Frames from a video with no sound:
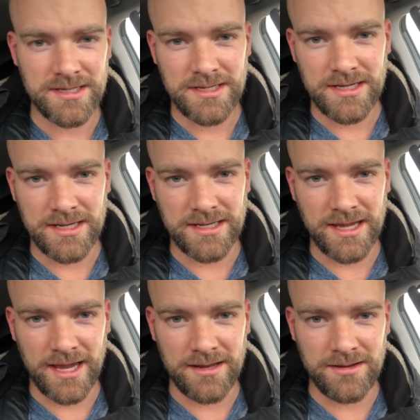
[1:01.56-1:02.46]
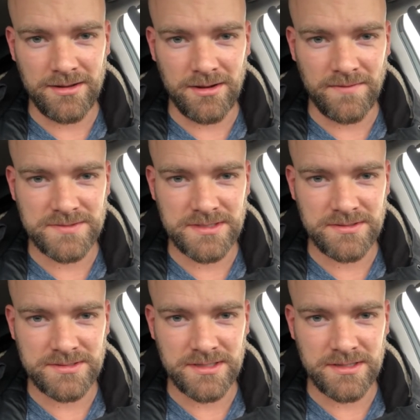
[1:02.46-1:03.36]
in Canada, obviously
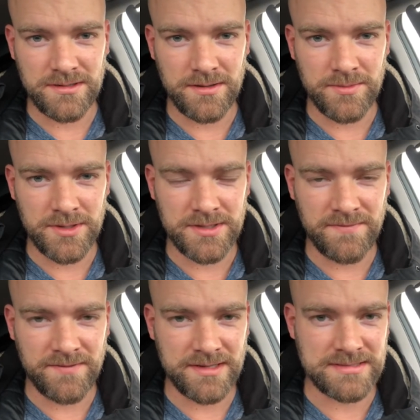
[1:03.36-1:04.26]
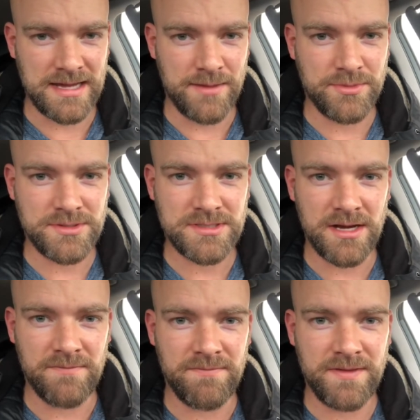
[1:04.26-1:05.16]
there's a million different examples
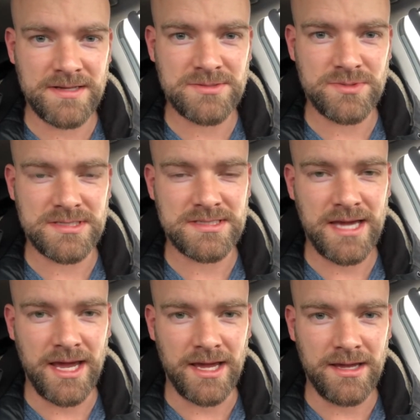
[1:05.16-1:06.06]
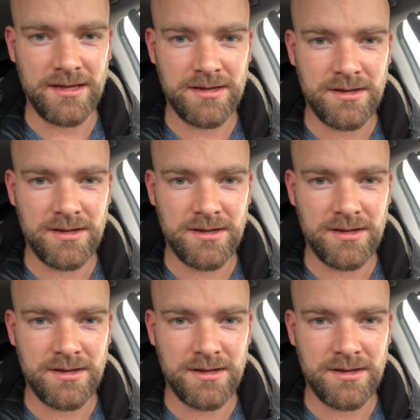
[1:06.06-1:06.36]
of things we say,